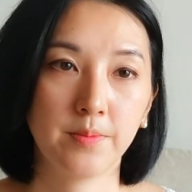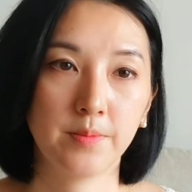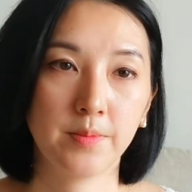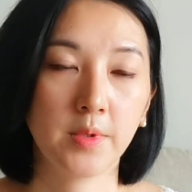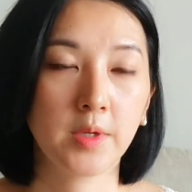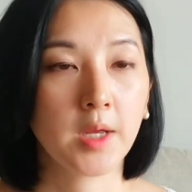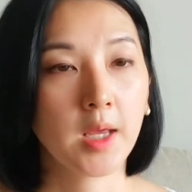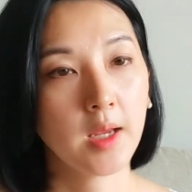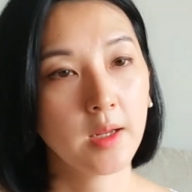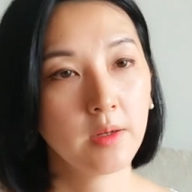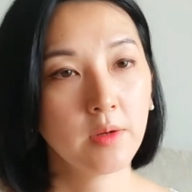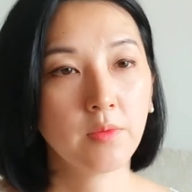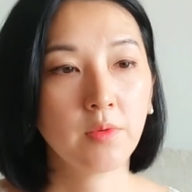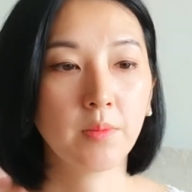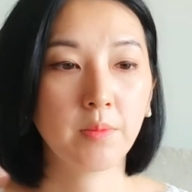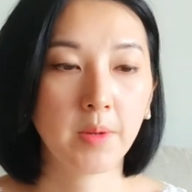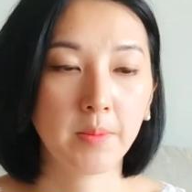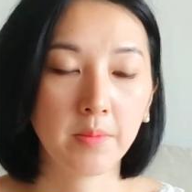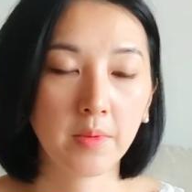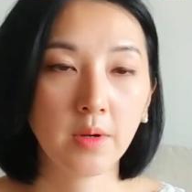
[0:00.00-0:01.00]
Again,
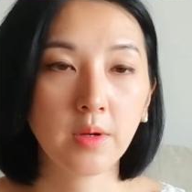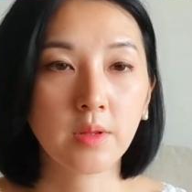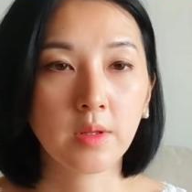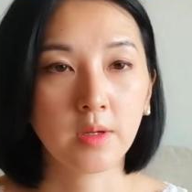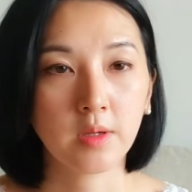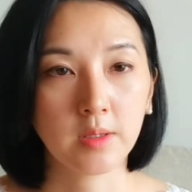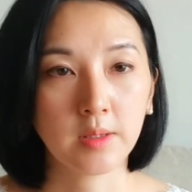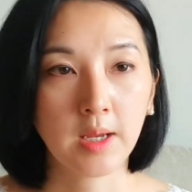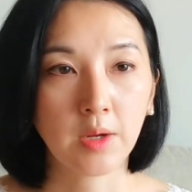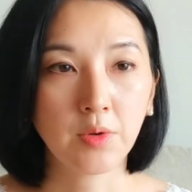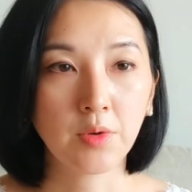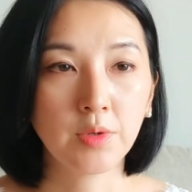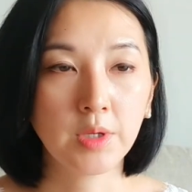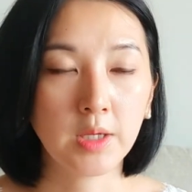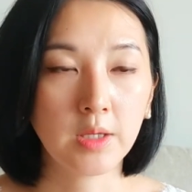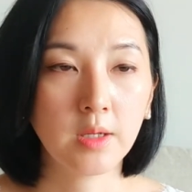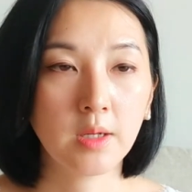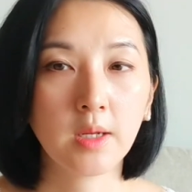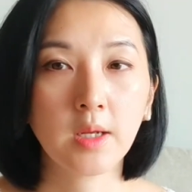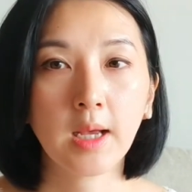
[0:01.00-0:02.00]
remember the nano
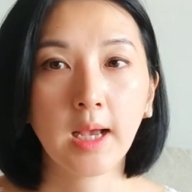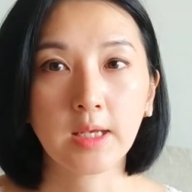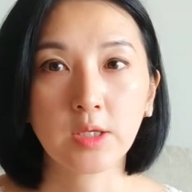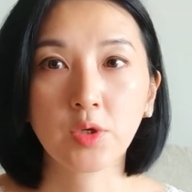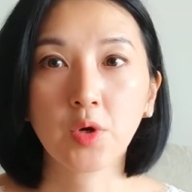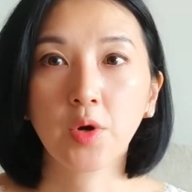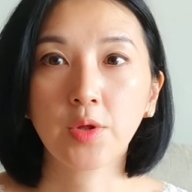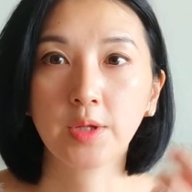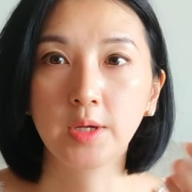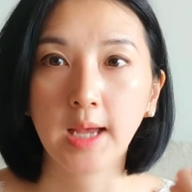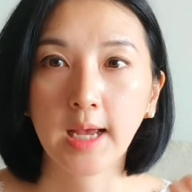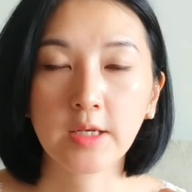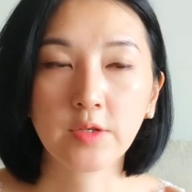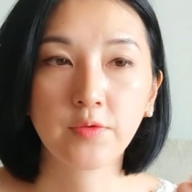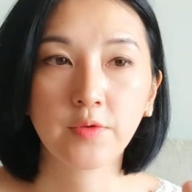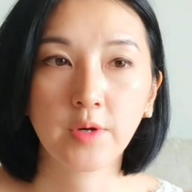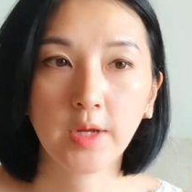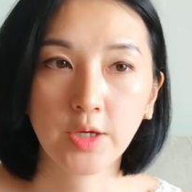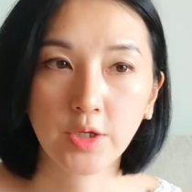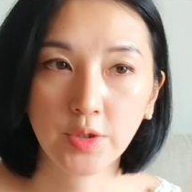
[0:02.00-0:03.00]
needling has got the
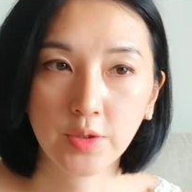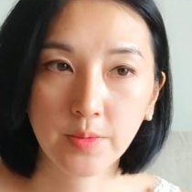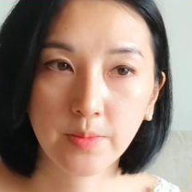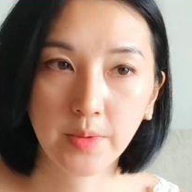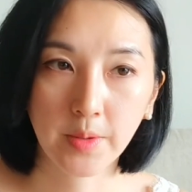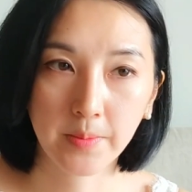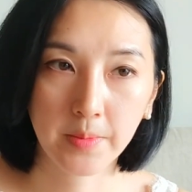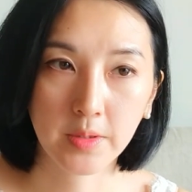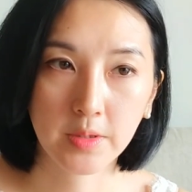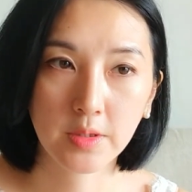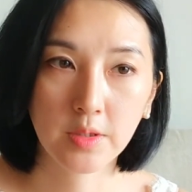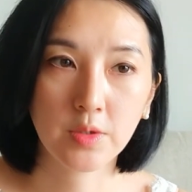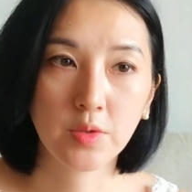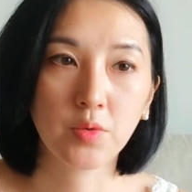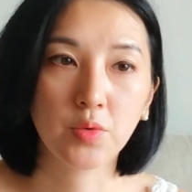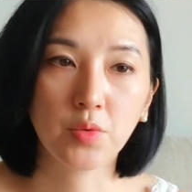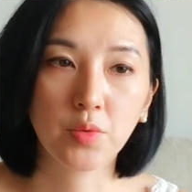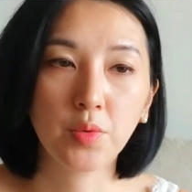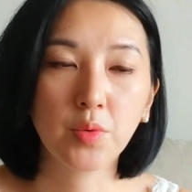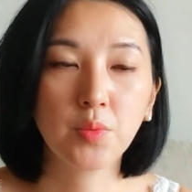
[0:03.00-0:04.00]
exfoliation purposes. You
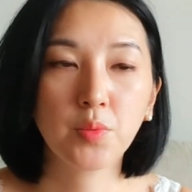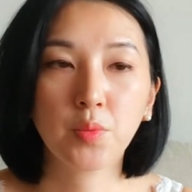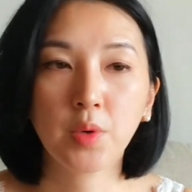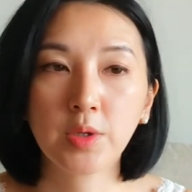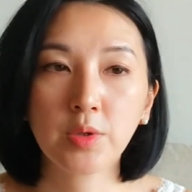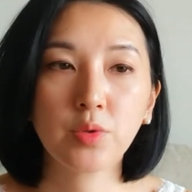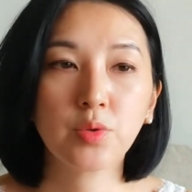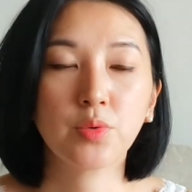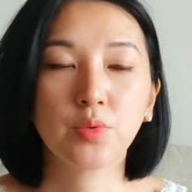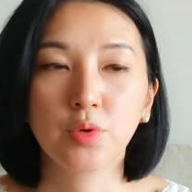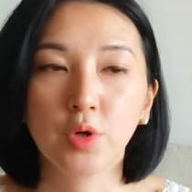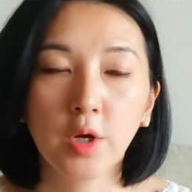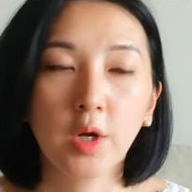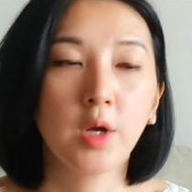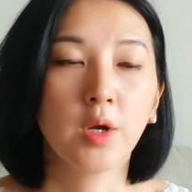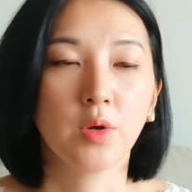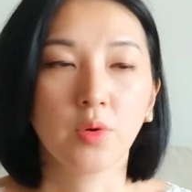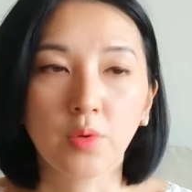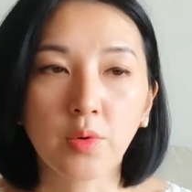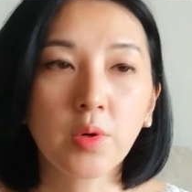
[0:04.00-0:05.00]
don't want to,
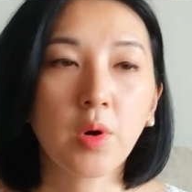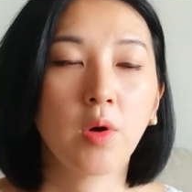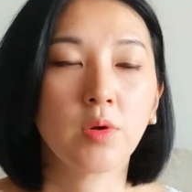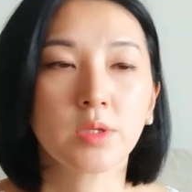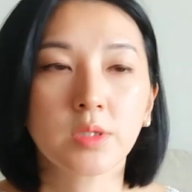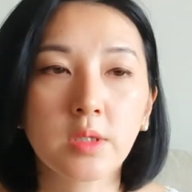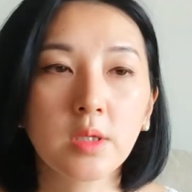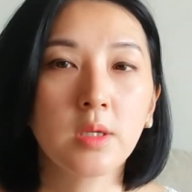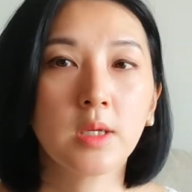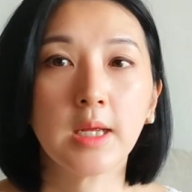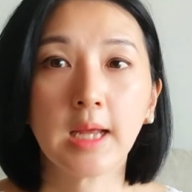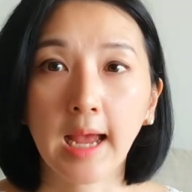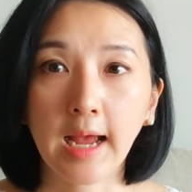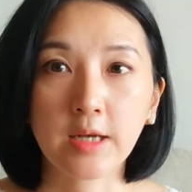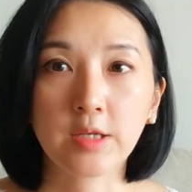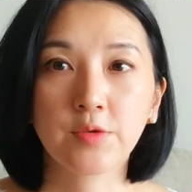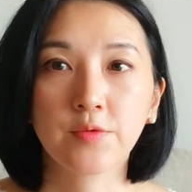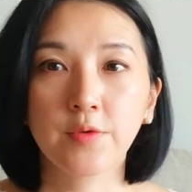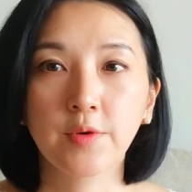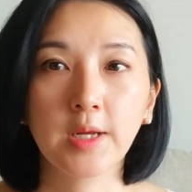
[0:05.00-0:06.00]
constantly
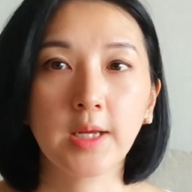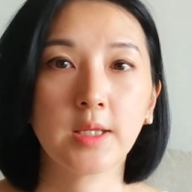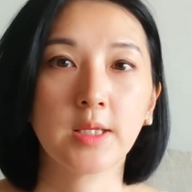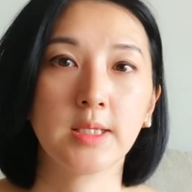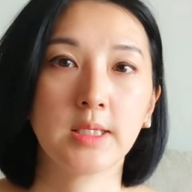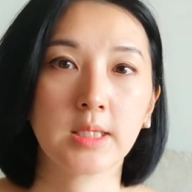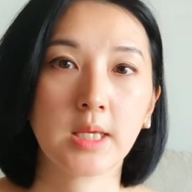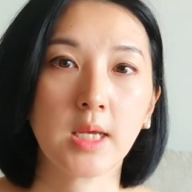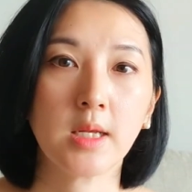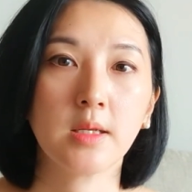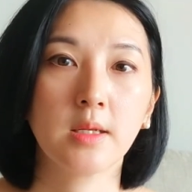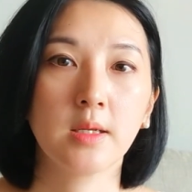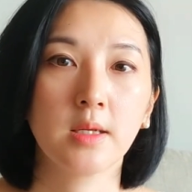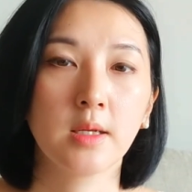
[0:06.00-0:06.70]
exfoliate the skin.